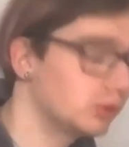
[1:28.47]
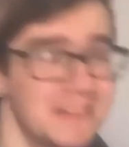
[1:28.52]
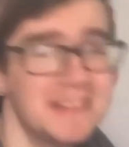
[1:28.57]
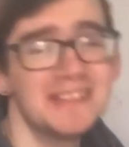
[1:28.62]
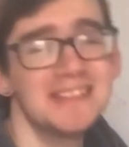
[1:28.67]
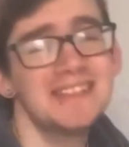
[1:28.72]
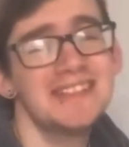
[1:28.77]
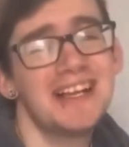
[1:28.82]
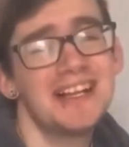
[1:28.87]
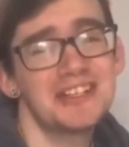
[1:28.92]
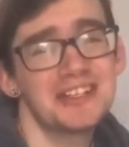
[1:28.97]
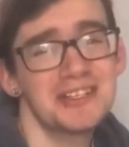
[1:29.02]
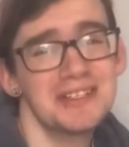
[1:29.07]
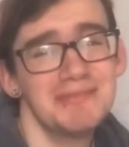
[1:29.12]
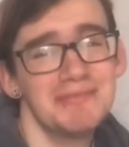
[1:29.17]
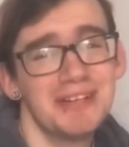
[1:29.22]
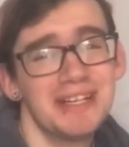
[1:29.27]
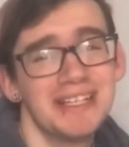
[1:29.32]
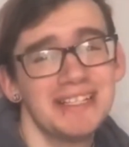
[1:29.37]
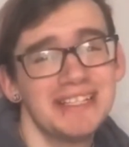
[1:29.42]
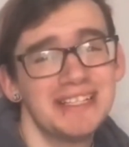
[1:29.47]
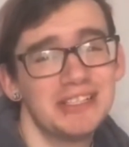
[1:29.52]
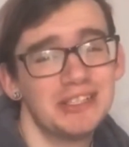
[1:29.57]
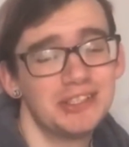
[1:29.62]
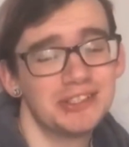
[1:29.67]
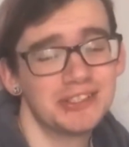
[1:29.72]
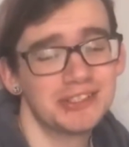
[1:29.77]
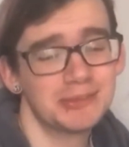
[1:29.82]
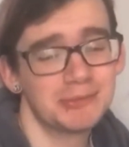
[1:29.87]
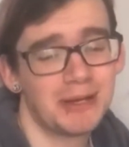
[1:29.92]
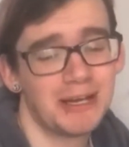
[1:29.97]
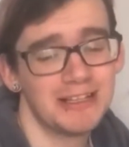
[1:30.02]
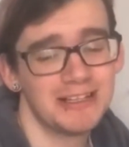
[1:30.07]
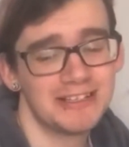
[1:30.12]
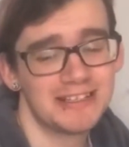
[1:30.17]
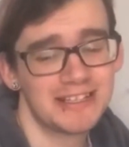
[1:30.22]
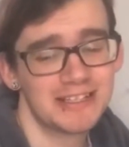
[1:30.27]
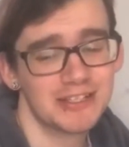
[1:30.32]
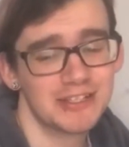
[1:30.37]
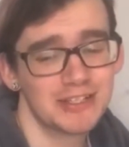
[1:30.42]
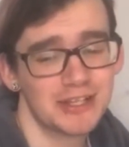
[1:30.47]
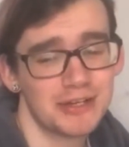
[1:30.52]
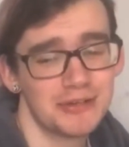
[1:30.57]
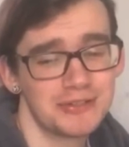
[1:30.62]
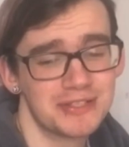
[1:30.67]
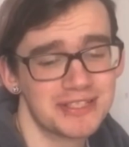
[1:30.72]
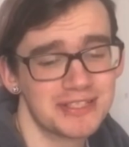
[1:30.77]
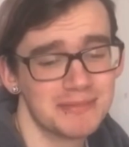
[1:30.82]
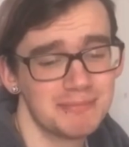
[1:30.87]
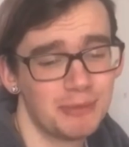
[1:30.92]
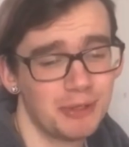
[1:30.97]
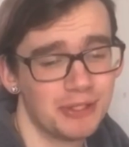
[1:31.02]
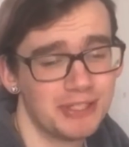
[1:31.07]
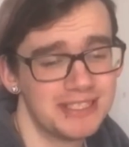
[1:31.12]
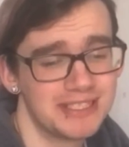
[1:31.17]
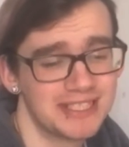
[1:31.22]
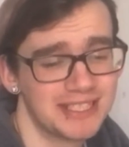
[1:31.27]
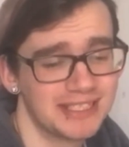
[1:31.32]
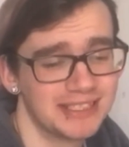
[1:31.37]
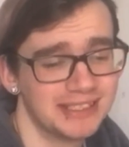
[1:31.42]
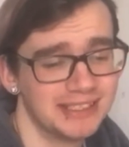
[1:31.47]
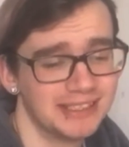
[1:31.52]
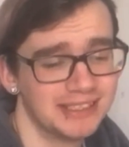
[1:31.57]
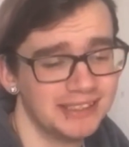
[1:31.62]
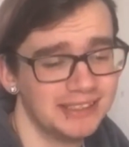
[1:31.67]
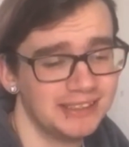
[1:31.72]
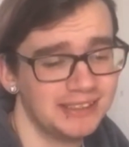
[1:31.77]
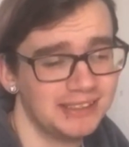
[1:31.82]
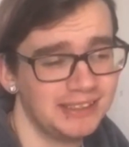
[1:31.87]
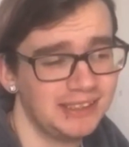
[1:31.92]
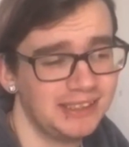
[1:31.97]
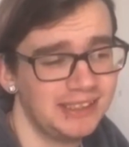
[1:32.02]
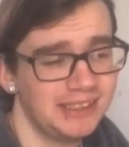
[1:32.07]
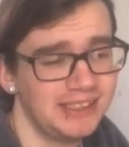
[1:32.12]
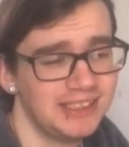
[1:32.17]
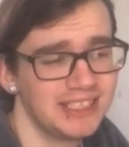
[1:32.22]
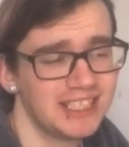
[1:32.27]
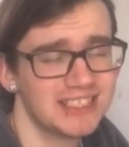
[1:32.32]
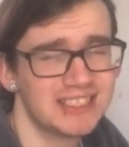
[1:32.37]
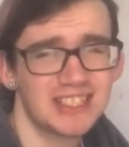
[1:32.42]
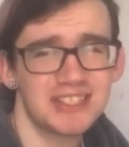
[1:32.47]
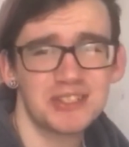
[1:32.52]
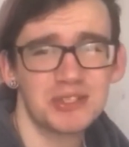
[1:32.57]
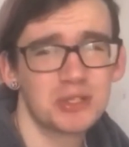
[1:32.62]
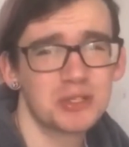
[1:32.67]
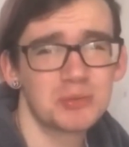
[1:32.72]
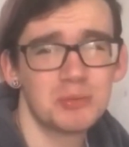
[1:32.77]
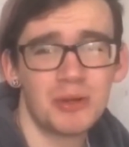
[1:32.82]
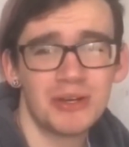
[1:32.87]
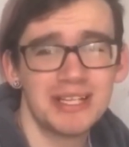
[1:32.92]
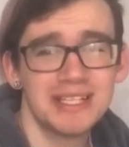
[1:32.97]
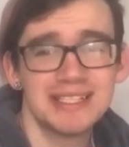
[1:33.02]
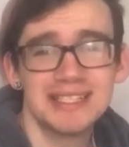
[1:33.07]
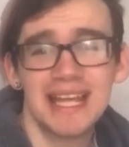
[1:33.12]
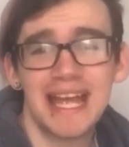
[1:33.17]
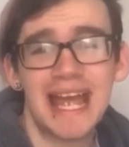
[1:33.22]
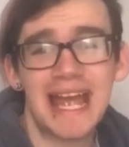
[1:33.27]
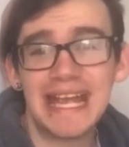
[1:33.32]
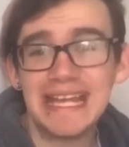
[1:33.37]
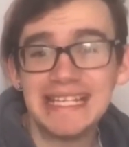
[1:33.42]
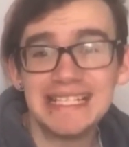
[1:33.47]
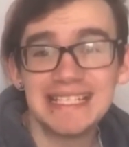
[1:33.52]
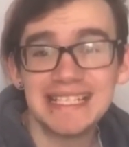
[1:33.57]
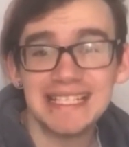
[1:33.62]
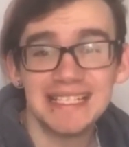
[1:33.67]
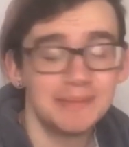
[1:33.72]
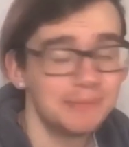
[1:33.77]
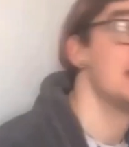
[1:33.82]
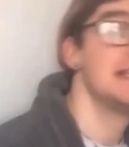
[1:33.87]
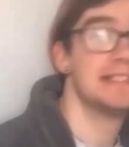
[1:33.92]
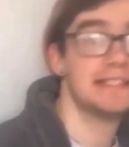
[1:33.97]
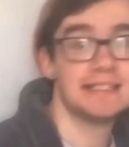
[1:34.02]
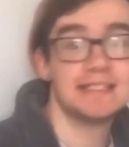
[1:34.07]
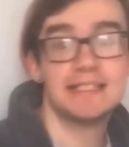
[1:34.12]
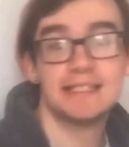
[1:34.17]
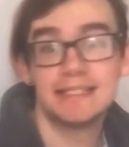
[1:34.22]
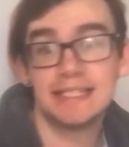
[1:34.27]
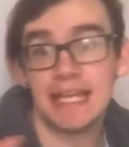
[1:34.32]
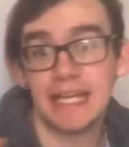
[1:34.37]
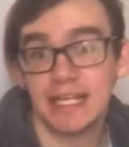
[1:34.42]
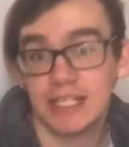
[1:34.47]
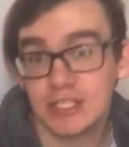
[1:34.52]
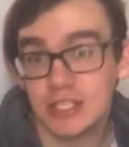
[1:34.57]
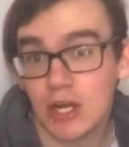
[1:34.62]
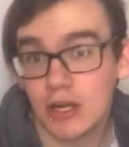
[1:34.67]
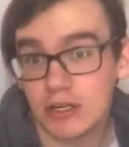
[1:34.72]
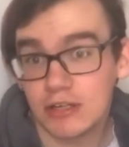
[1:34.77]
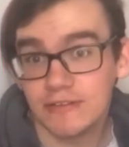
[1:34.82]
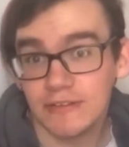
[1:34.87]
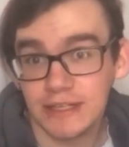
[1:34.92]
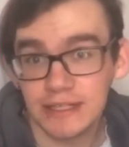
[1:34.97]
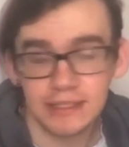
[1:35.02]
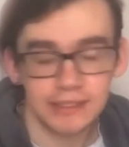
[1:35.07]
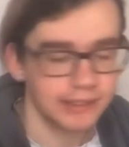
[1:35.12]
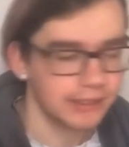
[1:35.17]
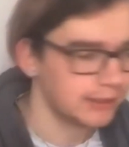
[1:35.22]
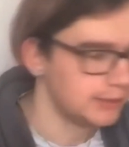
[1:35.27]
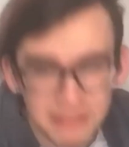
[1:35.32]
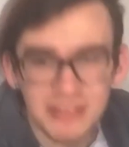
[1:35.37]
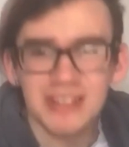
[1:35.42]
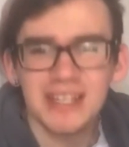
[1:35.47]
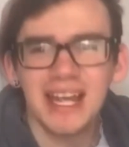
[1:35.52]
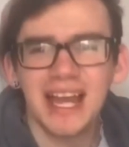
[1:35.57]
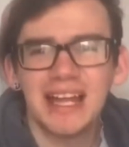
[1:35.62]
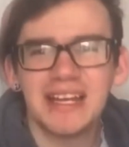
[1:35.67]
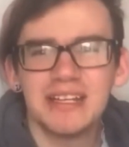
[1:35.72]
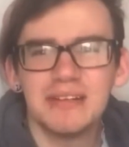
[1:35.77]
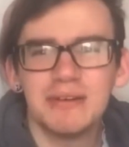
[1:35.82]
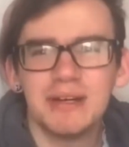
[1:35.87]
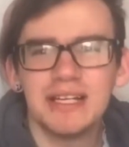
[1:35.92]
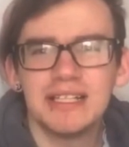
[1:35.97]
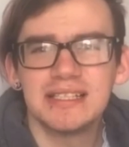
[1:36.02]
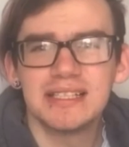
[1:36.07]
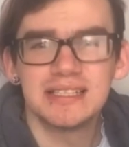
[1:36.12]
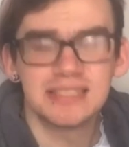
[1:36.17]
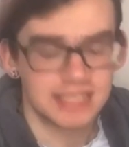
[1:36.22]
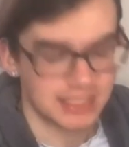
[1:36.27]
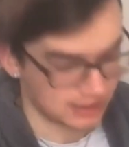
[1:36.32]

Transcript: This is actually really good as well, and it's so disappointing, because I just wanted to hate it, because it's a TikTok thing. I think anyway, it's a